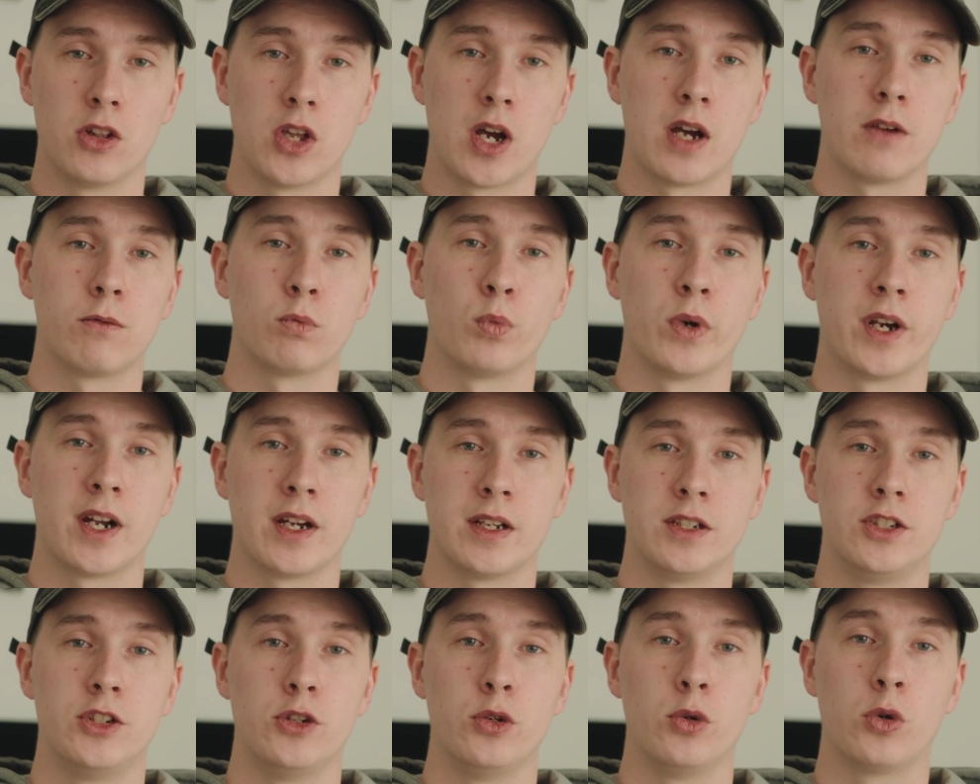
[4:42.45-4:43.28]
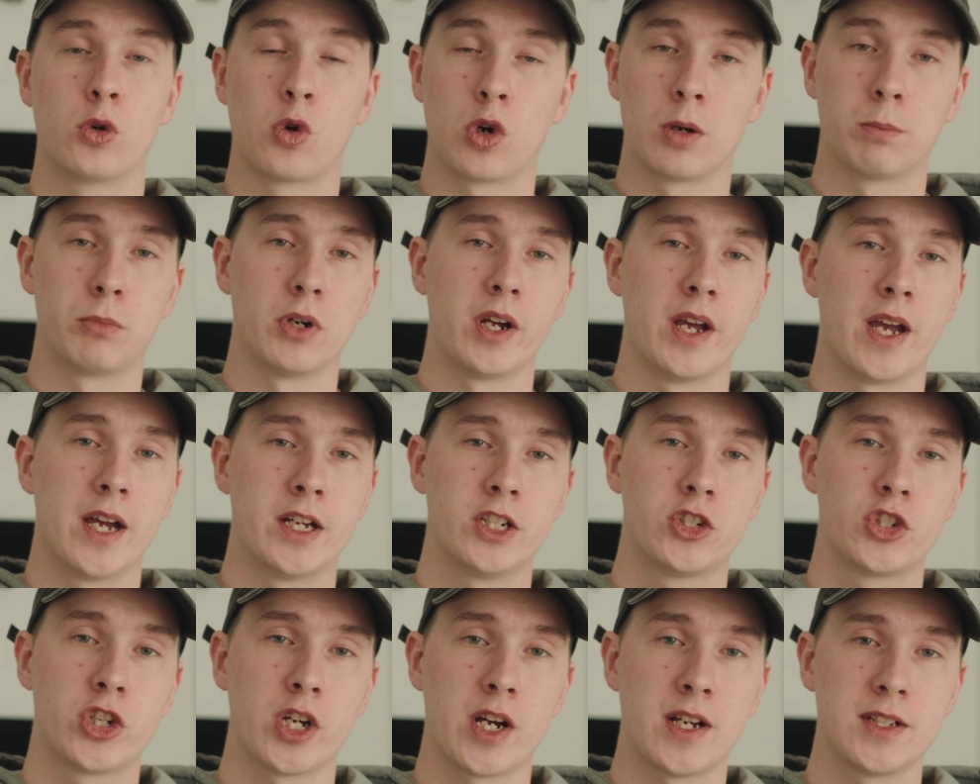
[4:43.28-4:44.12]
lot when I do corporate
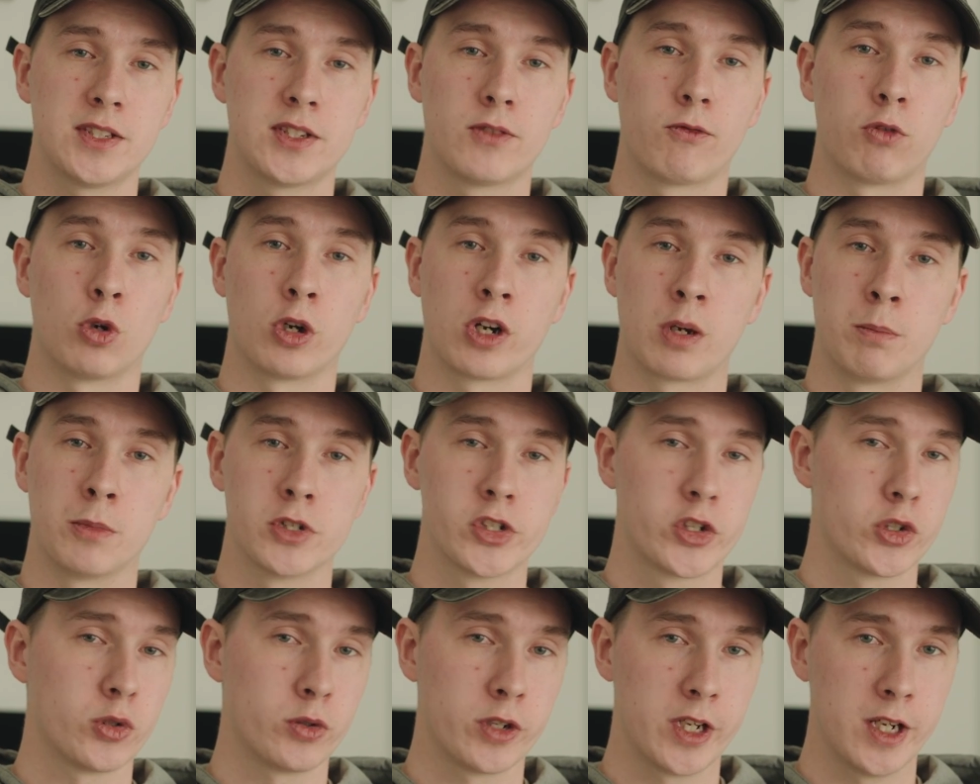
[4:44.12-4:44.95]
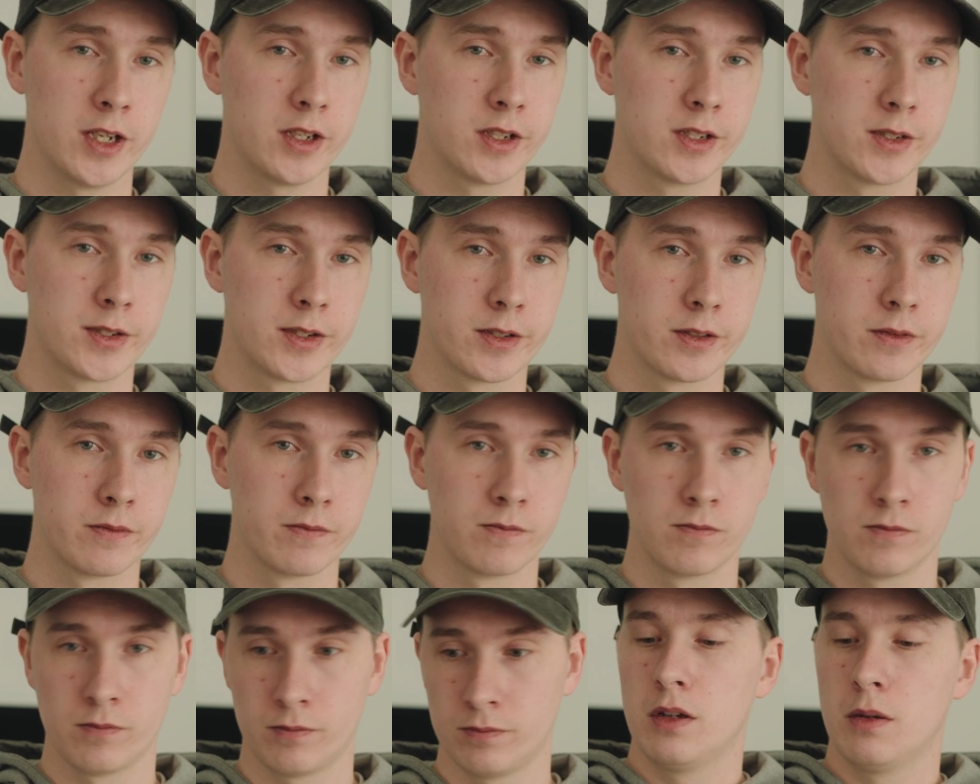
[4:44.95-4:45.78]
headshots for commercial gigs.
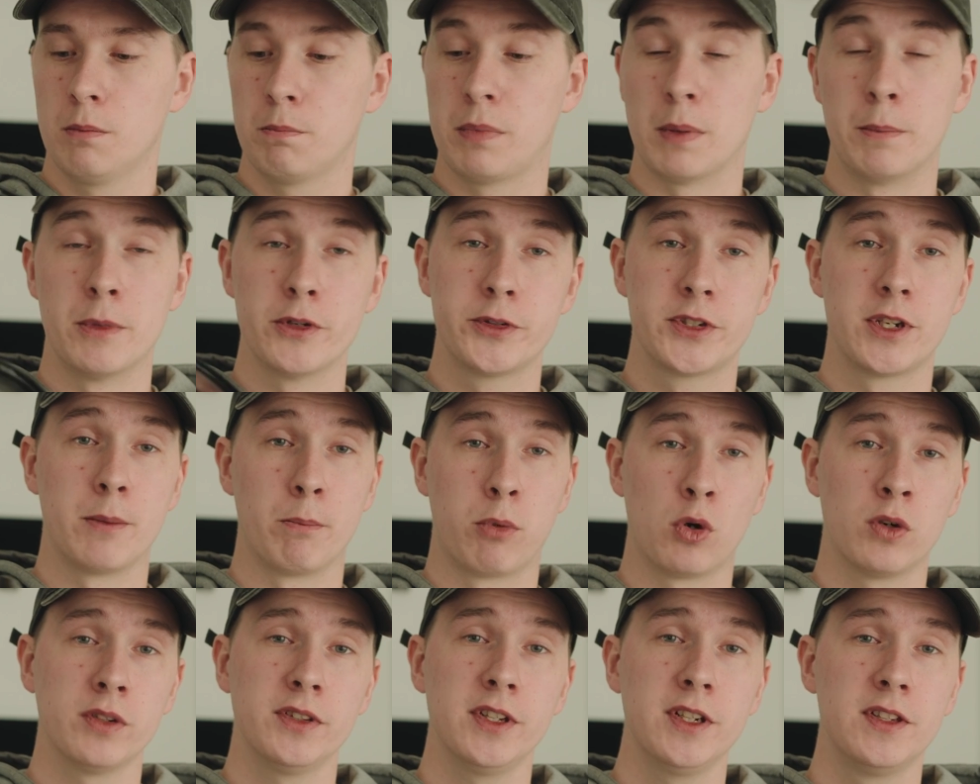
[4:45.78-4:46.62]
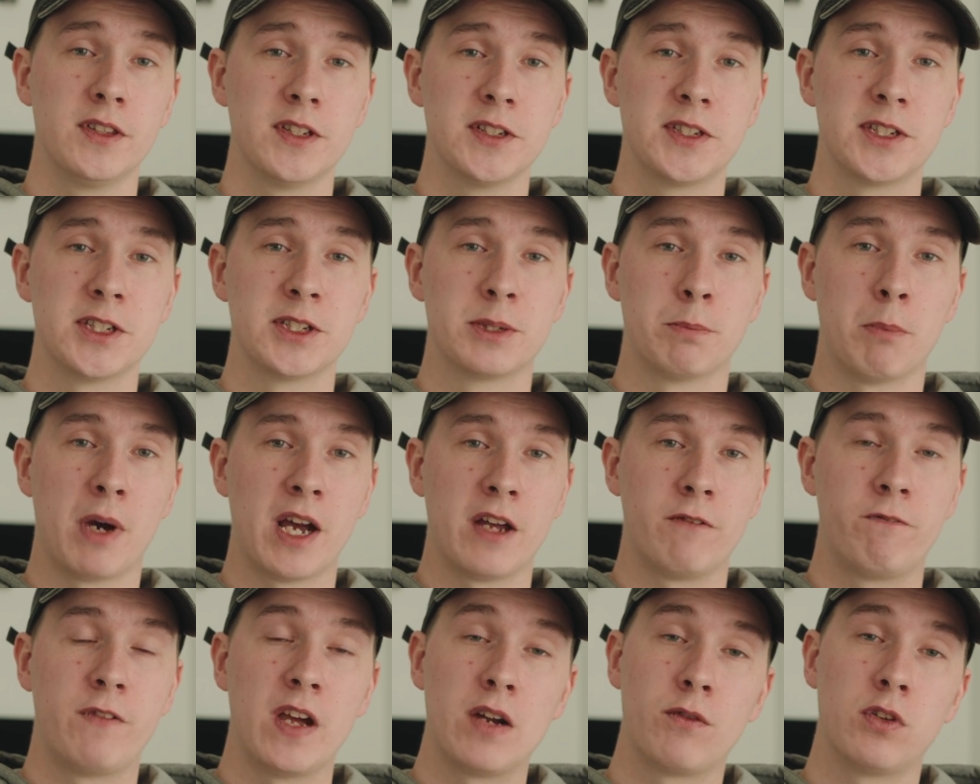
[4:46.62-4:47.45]
But most importantly, this is
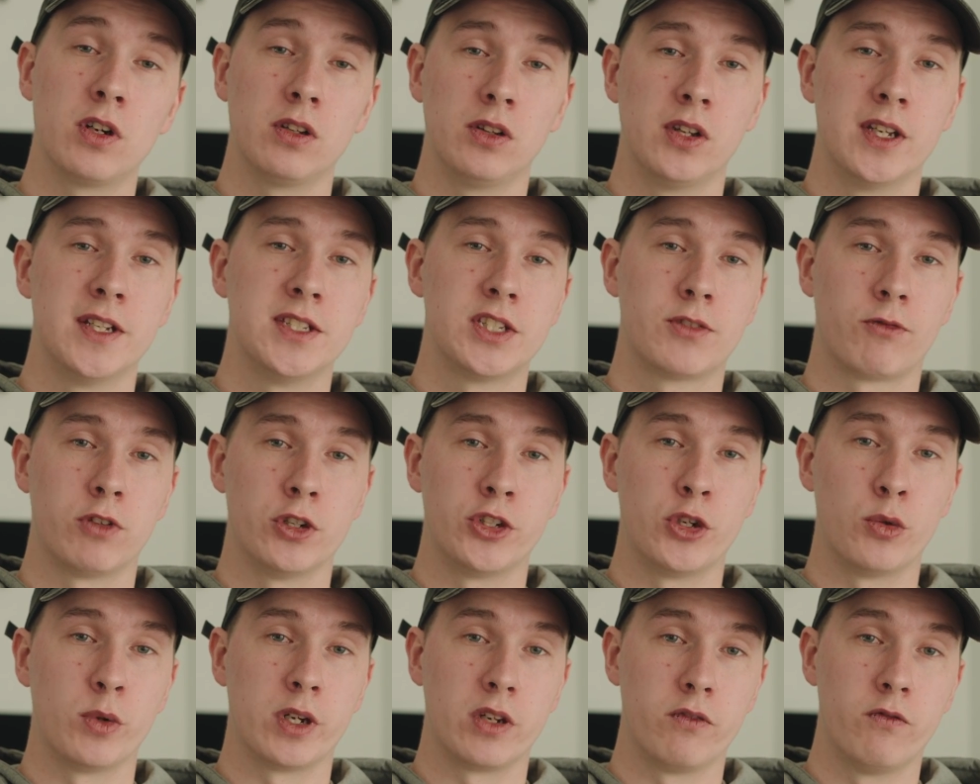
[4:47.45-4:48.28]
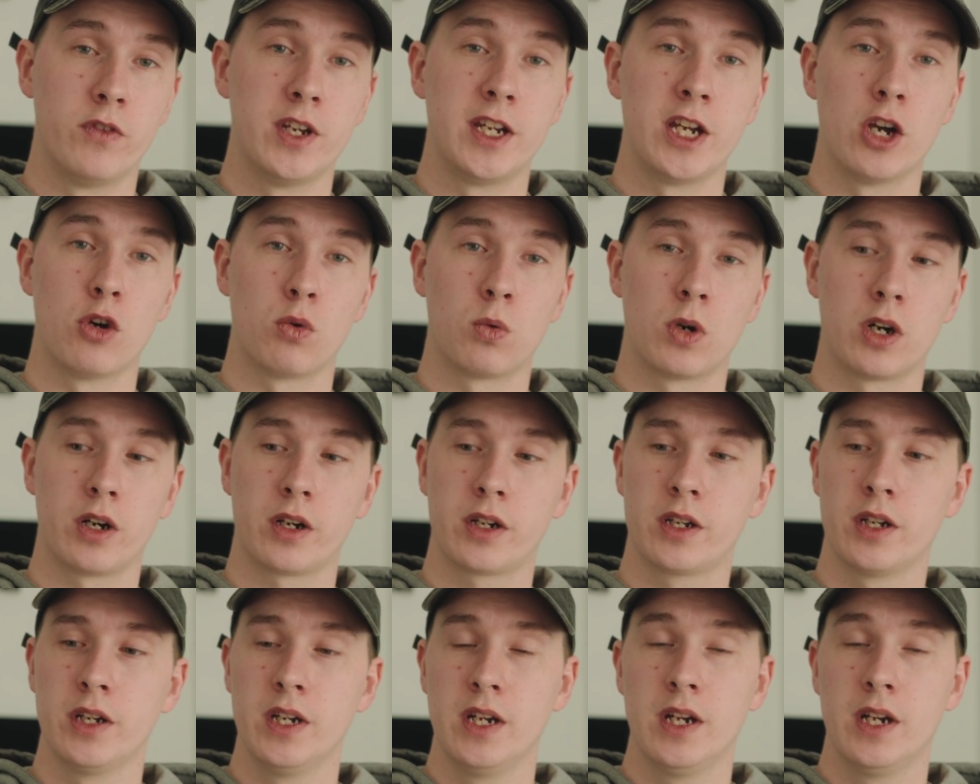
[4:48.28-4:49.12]
my favorite lens for doing video work.